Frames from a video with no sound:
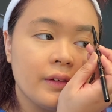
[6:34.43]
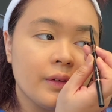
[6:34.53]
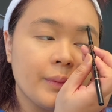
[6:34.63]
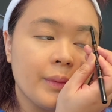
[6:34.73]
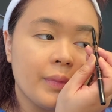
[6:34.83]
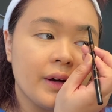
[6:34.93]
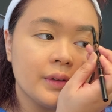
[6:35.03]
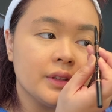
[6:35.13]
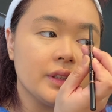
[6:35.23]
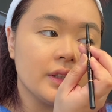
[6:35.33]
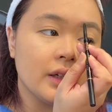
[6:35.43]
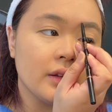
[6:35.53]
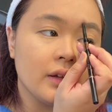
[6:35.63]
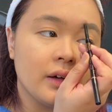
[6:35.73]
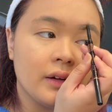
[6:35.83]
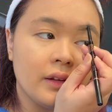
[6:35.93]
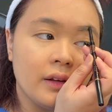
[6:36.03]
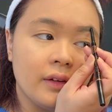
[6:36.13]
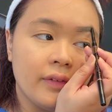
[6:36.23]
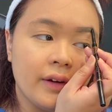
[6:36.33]
so my brows need a lot of
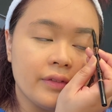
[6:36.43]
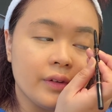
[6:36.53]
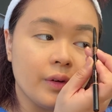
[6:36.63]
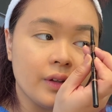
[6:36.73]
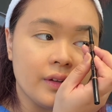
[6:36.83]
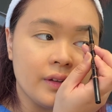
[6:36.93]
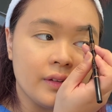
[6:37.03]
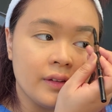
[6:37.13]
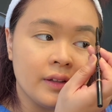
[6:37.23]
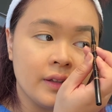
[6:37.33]
love after all of this.